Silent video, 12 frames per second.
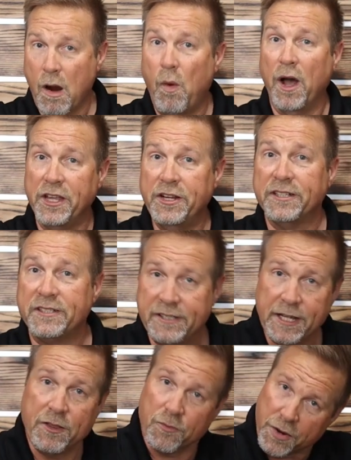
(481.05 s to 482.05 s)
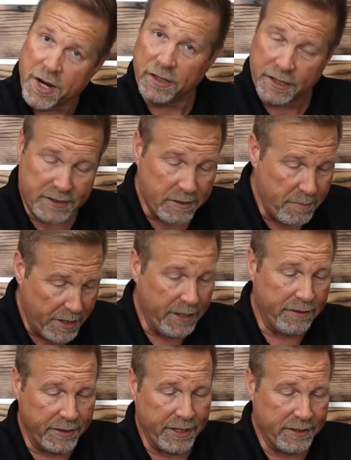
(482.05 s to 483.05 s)
I want you to see the realism
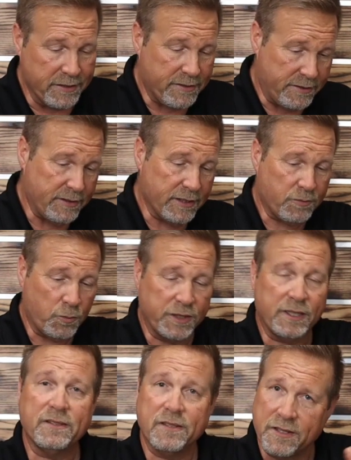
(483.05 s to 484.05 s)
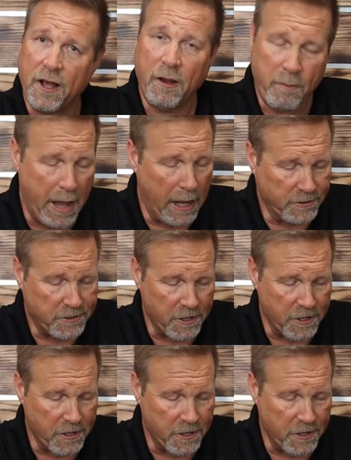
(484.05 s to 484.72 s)
that is what this is all about.